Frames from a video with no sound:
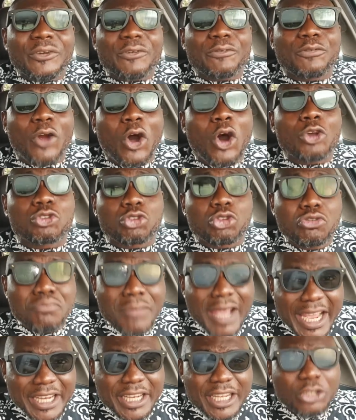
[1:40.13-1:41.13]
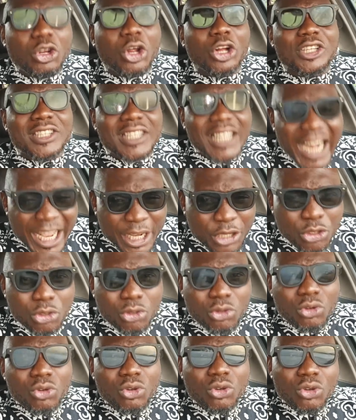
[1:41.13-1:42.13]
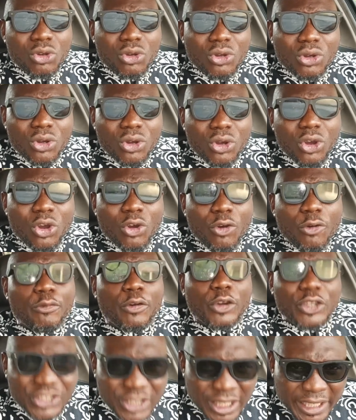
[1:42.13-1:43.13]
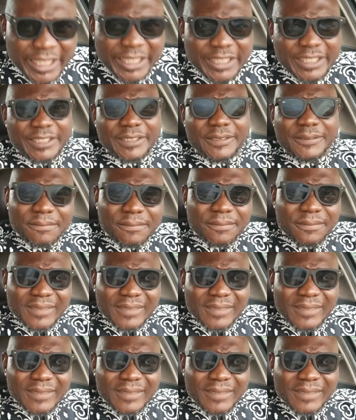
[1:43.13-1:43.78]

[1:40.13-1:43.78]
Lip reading: for Osumenyi don't drag you for straight.